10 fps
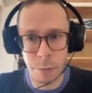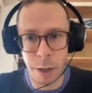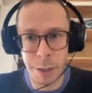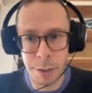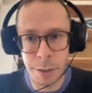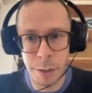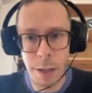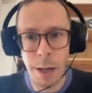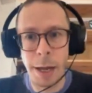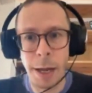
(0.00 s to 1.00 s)
right?
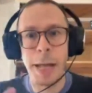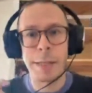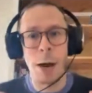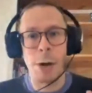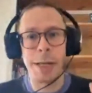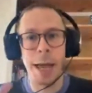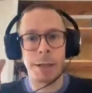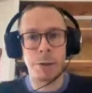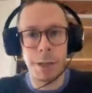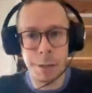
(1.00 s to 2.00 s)
And that's how I get
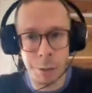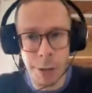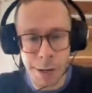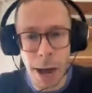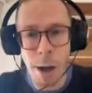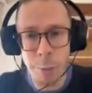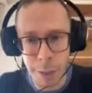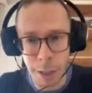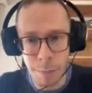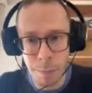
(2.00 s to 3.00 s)
to, the, to that
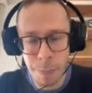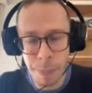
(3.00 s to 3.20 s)
outcome.